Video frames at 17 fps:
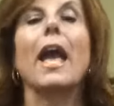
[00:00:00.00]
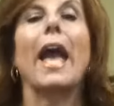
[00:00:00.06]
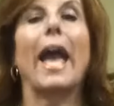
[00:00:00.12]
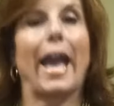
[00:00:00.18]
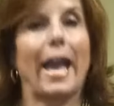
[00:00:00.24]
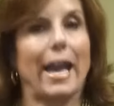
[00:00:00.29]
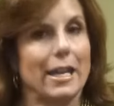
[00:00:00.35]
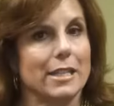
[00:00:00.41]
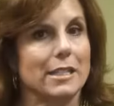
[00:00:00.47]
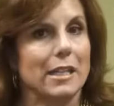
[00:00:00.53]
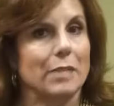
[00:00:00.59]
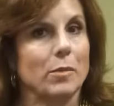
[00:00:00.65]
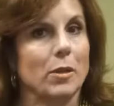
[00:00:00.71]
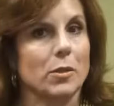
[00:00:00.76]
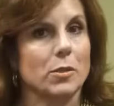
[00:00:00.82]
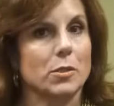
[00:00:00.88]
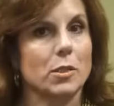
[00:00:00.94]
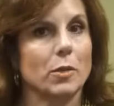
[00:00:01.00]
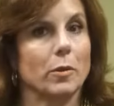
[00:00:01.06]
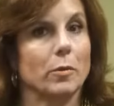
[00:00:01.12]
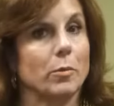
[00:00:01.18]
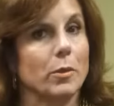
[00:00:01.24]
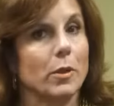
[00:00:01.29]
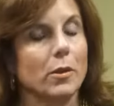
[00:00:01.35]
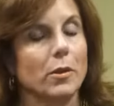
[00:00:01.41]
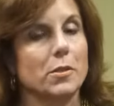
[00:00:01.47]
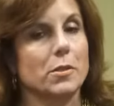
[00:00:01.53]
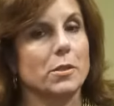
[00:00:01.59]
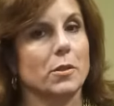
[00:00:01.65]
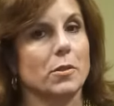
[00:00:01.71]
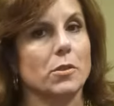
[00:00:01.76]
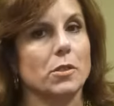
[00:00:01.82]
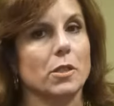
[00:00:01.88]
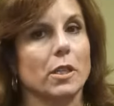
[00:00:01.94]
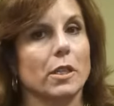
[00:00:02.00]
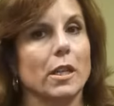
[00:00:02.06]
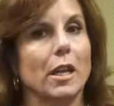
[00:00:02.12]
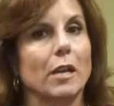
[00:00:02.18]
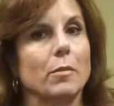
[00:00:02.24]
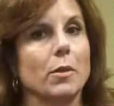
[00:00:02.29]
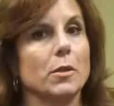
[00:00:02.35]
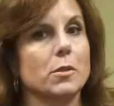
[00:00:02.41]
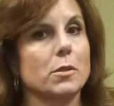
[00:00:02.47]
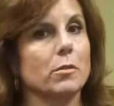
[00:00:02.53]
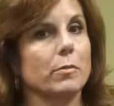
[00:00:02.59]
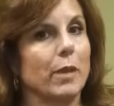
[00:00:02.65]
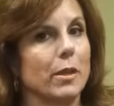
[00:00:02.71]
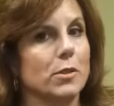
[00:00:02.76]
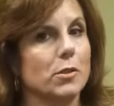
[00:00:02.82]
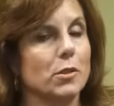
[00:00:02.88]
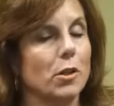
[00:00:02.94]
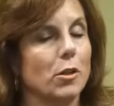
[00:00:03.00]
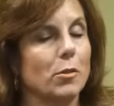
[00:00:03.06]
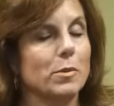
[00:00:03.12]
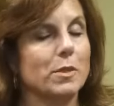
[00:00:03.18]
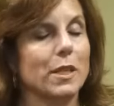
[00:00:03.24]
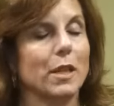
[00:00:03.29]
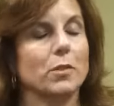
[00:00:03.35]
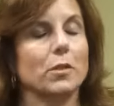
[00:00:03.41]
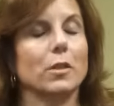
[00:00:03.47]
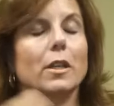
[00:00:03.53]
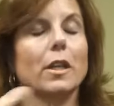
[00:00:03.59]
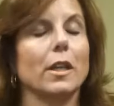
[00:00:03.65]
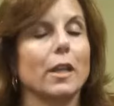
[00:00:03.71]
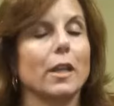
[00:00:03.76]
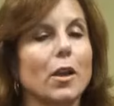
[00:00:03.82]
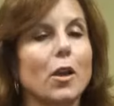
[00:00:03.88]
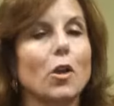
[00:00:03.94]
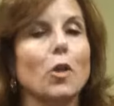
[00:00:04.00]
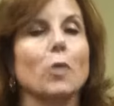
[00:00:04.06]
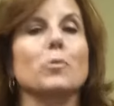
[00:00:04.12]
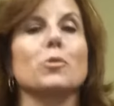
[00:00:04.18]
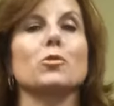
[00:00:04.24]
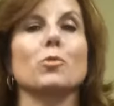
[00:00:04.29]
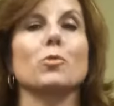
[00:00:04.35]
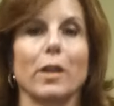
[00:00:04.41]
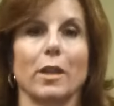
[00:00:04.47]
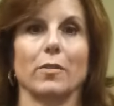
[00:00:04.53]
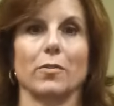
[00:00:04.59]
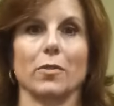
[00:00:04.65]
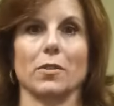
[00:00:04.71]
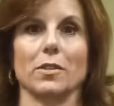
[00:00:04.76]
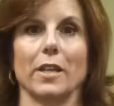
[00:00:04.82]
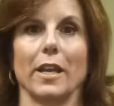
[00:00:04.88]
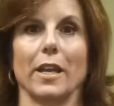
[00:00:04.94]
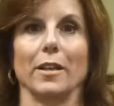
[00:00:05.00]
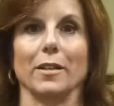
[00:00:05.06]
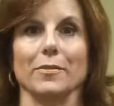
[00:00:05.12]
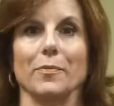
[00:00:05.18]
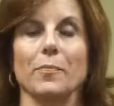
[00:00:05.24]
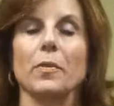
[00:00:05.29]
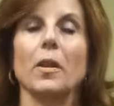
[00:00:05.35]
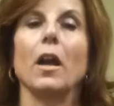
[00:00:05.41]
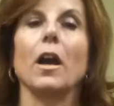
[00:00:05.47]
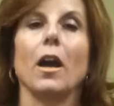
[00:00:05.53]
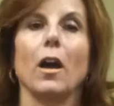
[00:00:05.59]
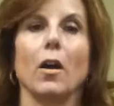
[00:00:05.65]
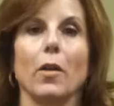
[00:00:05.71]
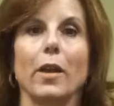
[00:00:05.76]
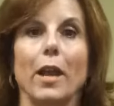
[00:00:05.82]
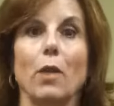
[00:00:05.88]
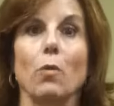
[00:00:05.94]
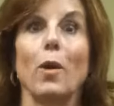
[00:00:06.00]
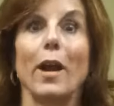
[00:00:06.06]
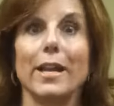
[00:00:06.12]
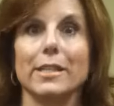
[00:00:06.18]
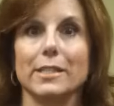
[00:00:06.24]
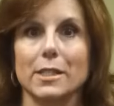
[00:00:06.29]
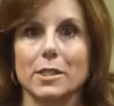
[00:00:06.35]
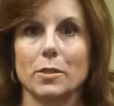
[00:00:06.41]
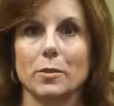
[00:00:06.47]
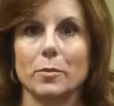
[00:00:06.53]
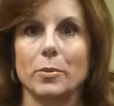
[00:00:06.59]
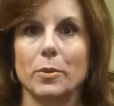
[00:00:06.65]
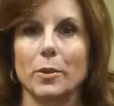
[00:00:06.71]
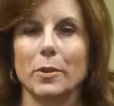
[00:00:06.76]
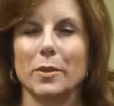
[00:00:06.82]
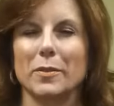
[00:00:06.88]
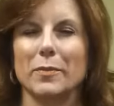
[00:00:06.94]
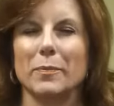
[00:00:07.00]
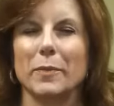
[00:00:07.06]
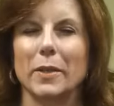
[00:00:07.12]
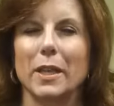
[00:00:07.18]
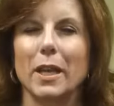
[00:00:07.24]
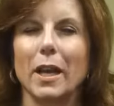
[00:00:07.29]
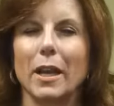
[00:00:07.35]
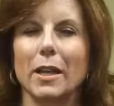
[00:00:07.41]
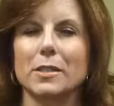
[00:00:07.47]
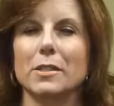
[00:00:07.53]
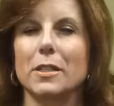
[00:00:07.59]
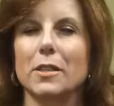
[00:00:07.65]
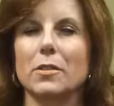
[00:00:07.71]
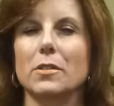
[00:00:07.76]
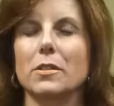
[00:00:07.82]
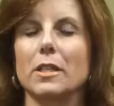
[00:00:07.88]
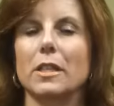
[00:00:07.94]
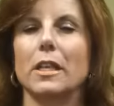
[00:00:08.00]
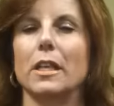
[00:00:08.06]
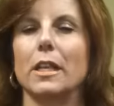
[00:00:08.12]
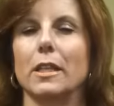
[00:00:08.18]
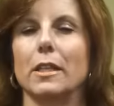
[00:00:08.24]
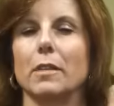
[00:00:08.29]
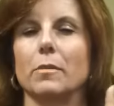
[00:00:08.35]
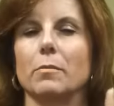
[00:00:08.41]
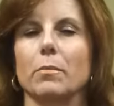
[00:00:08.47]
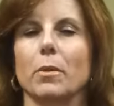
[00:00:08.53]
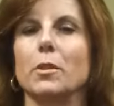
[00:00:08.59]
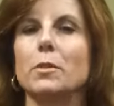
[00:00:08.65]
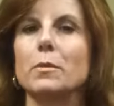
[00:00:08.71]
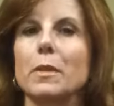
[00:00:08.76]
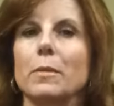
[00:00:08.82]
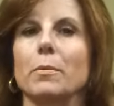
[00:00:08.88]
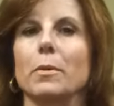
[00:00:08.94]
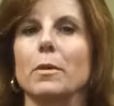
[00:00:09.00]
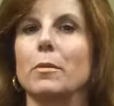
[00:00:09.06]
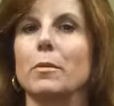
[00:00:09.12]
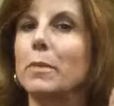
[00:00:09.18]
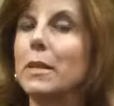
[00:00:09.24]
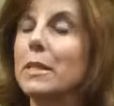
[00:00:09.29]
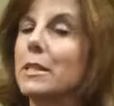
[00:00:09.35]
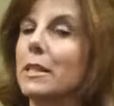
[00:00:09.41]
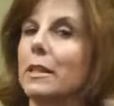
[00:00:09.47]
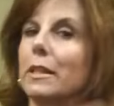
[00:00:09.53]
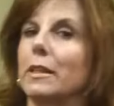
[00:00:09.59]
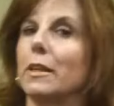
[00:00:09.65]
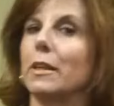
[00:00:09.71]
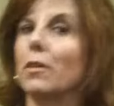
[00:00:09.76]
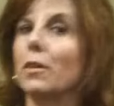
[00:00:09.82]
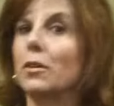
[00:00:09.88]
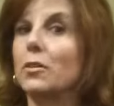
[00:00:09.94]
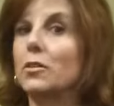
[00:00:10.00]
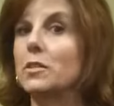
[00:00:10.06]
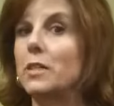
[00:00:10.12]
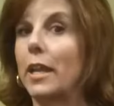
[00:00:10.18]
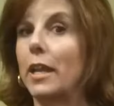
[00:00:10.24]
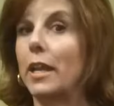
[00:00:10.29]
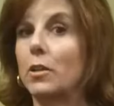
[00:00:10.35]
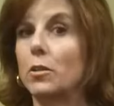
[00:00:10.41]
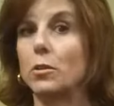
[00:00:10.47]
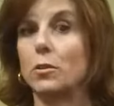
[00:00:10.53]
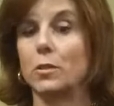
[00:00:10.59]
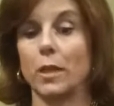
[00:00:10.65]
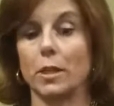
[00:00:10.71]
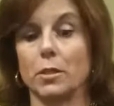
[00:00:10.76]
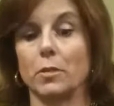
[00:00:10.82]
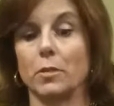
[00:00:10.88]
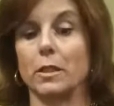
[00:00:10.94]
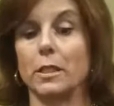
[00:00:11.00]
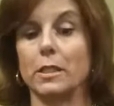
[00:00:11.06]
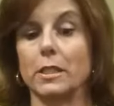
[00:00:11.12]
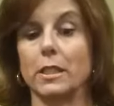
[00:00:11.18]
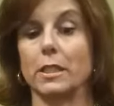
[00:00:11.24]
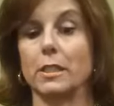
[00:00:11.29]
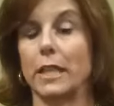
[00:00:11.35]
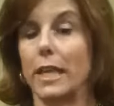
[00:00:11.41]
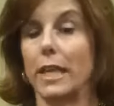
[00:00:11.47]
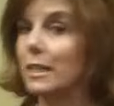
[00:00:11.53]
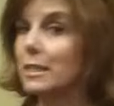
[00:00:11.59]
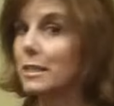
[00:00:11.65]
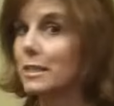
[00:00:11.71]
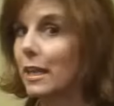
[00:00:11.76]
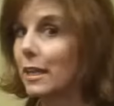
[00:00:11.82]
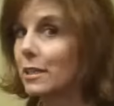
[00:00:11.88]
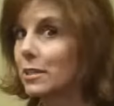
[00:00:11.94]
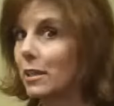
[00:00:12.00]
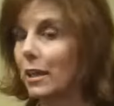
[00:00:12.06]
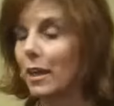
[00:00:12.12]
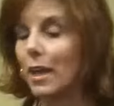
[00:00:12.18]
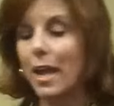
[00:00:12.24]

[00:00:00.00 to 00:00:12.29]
as I'm also a broker associate, I'm also a master home stager, getting homes ready for sale. Okay, why is that so important? Because here's the key that most people are missing that they don't understand who do not do listings and staging.